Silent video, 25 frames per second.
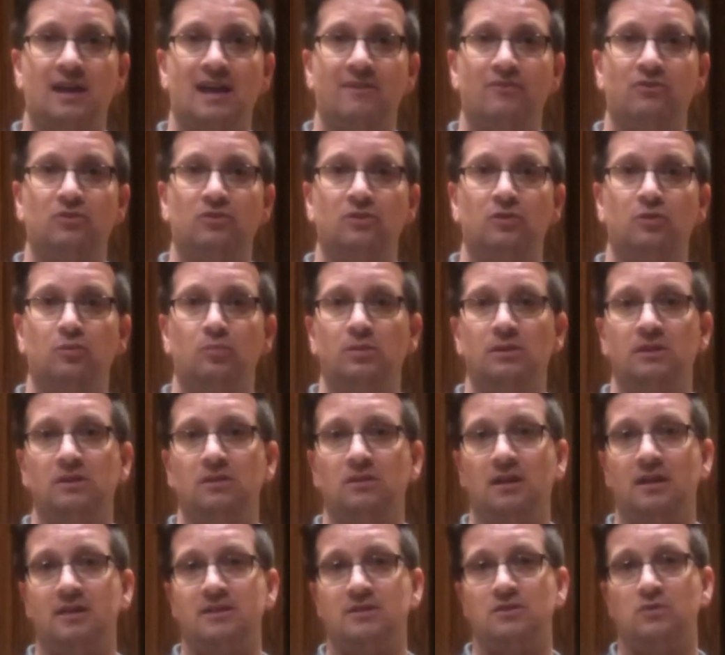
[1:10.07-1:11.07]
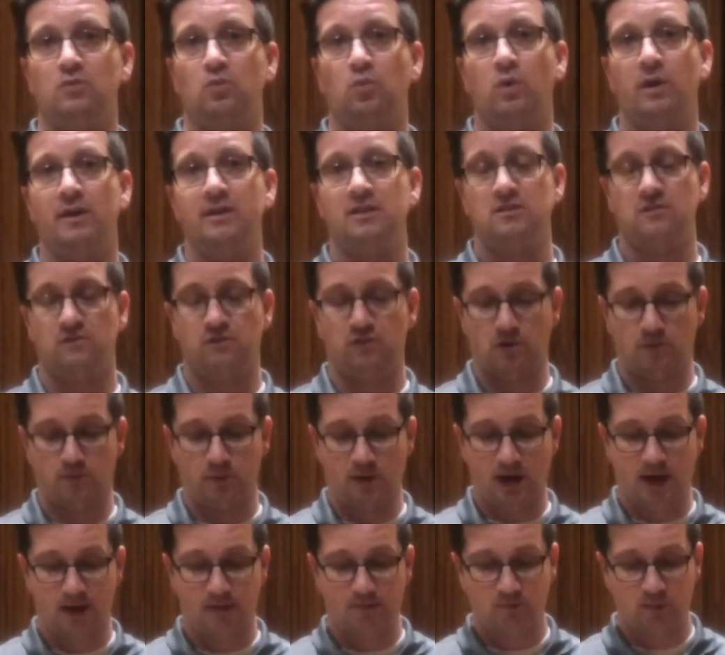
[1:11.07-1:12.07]
I have a little bit less waste from
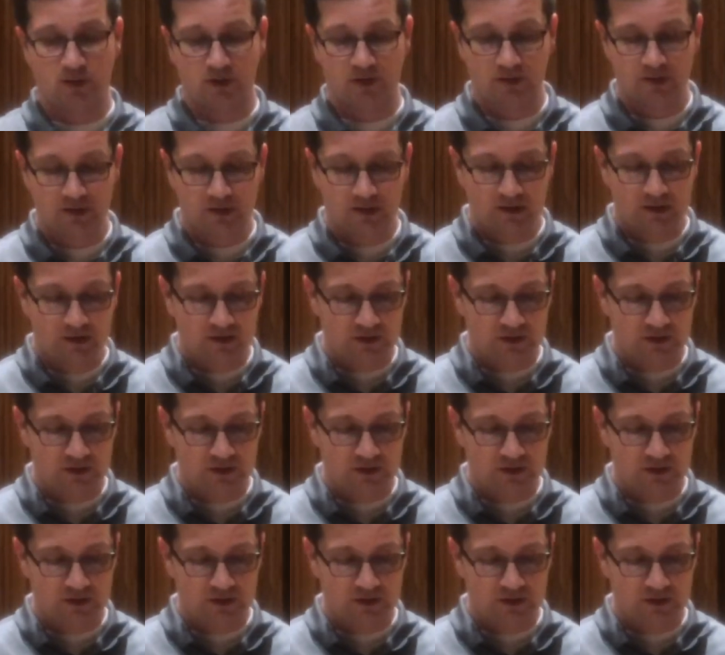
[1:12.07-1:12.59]
that.